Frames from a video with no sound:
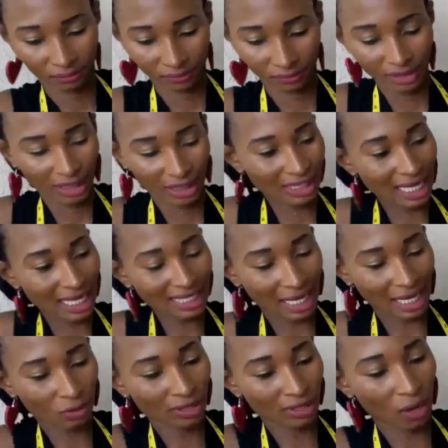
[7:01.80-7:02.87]
It has
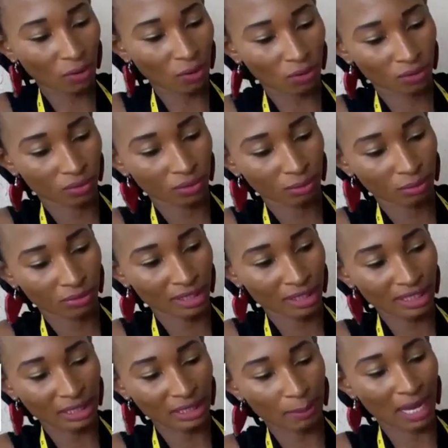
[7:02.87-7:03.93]
another one. This is the
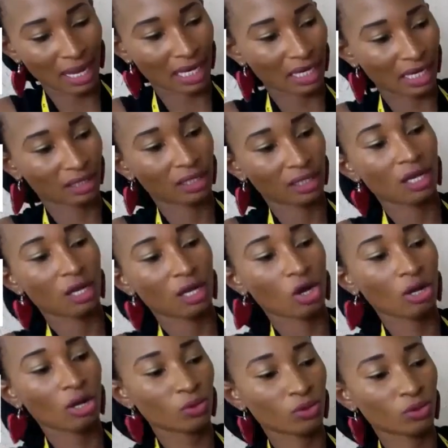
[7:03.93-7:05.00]
bag. Come
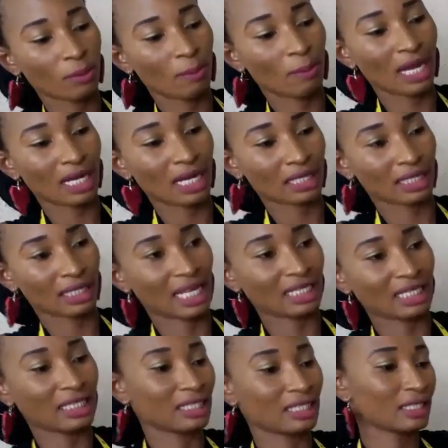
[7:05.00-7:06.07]
to the back like this
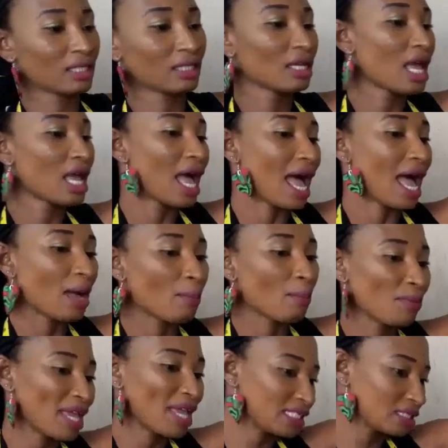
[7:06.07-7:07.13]
and
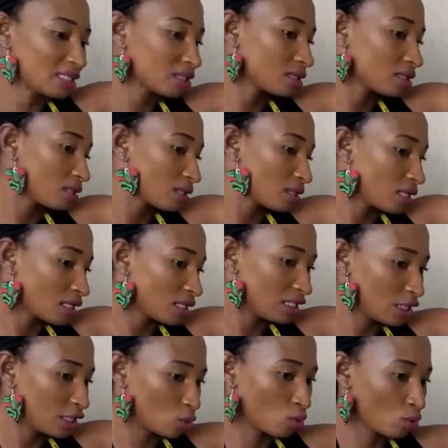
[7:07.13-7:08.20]
pierce this
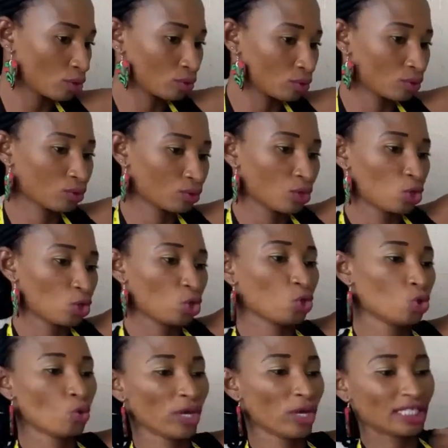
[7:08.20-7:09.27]
one. You
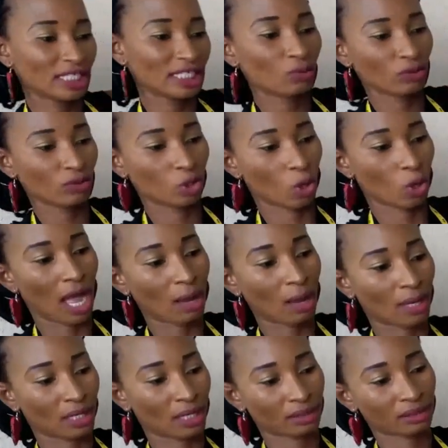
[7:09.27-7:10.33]
hit it with your hammer.
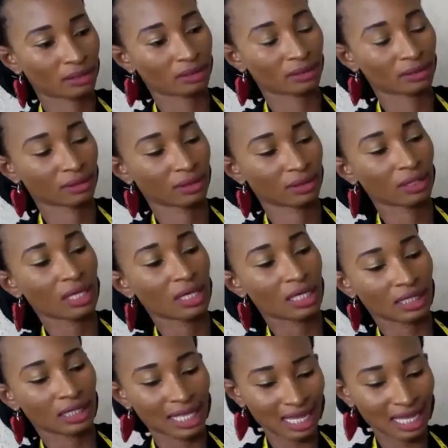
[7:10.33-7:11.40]

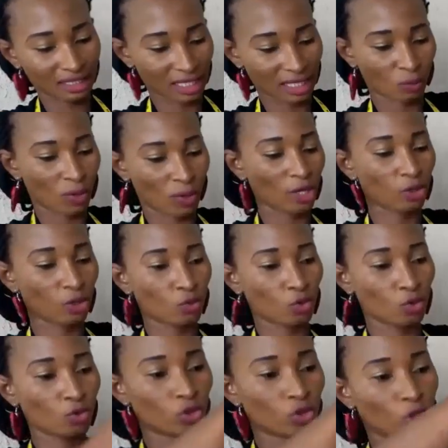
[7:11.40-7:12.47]
That's when you will
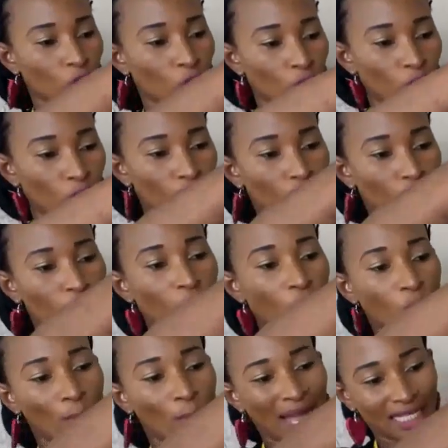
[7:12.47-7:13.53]
use your
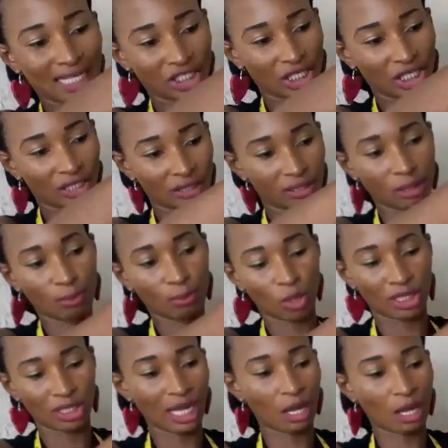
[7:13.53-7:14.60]
bag chain. But
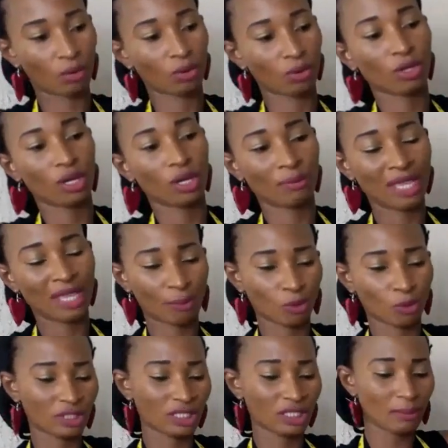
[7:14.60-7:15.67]
now, me, I'm
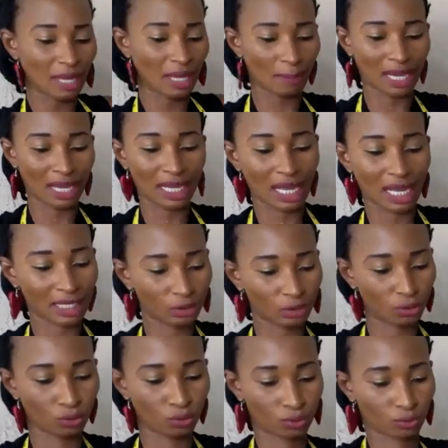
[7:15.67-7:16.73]
using my bag handle.
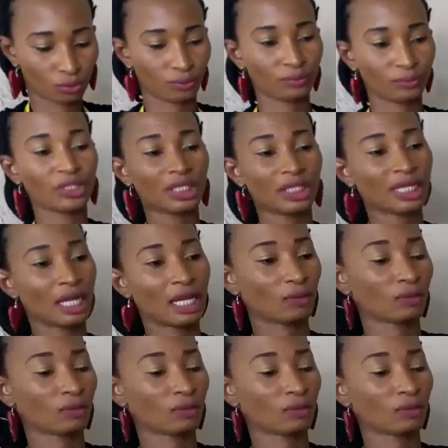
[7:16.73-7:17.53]
Now,